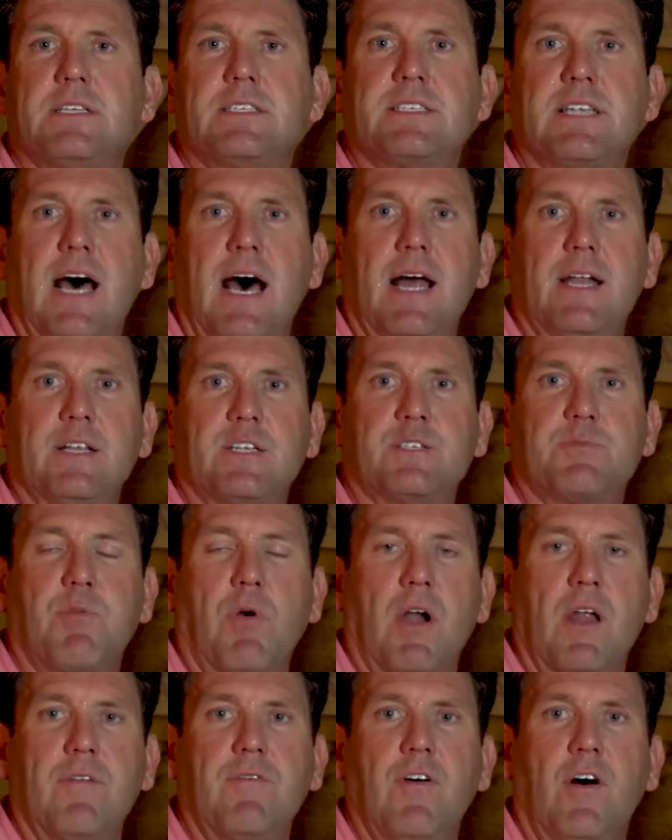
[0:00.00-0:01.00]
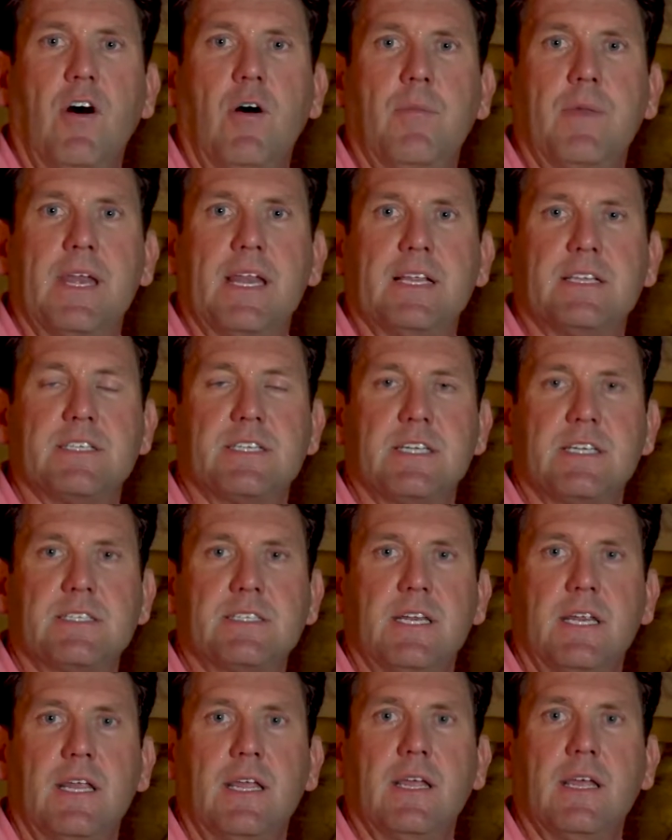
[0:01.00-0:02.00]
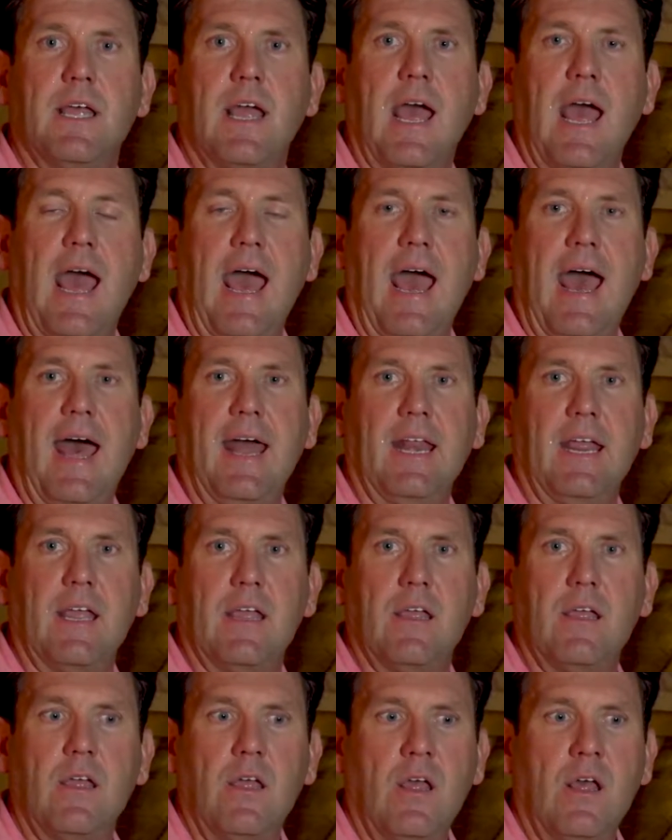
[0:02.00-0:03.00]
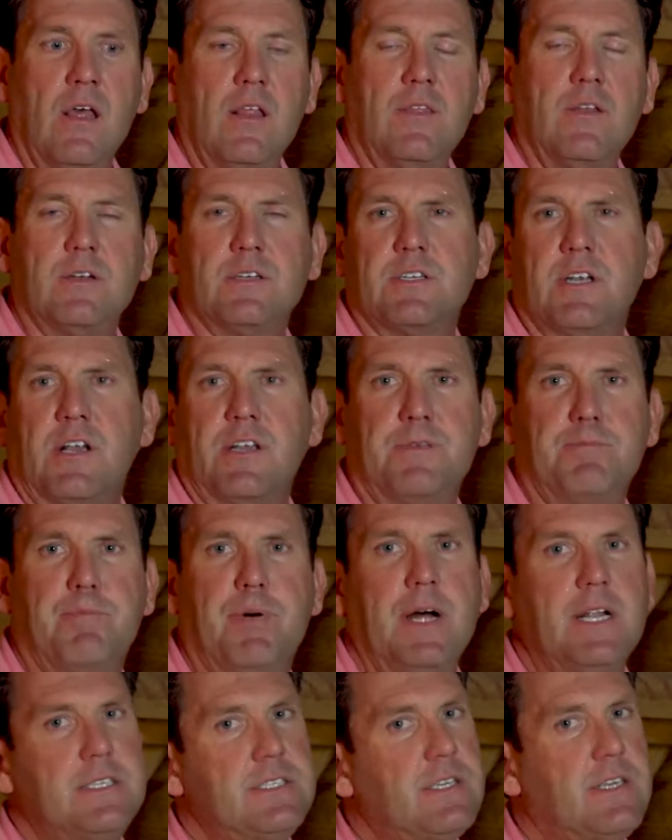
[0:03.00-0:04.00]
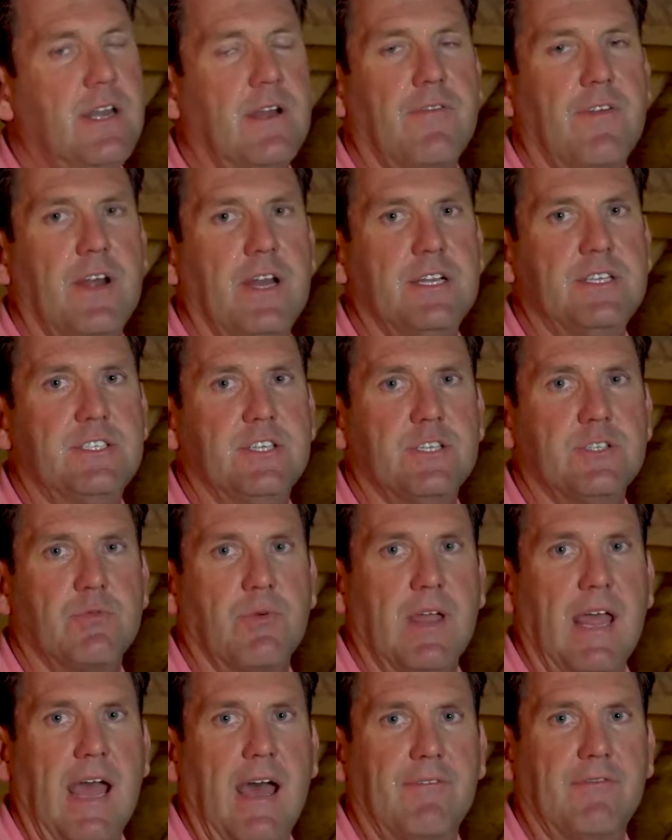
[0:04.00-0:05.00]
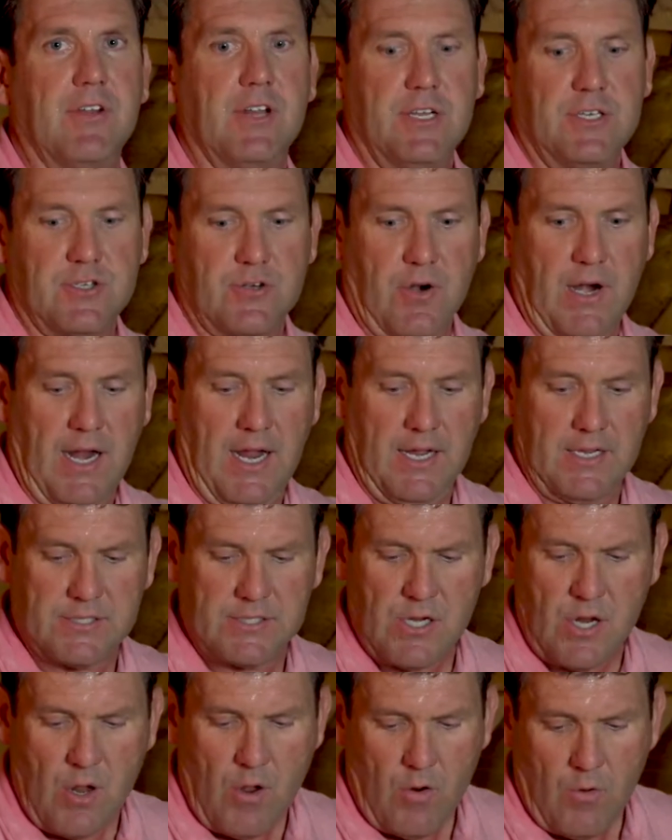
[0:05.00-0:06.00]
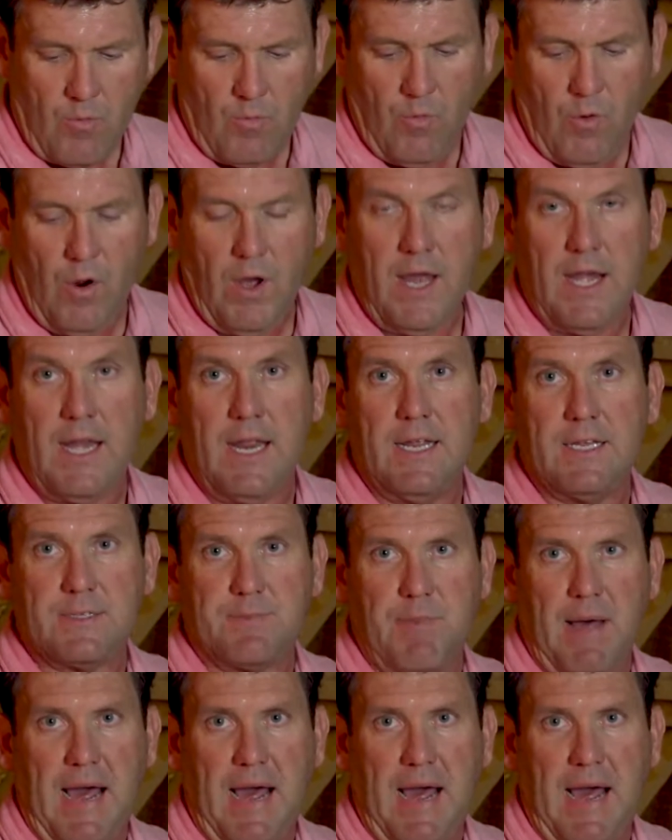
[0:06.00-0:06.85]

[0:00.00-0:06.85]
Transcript: decide to spray foam an existing attic, there's a bunch of different issues we have to address. One is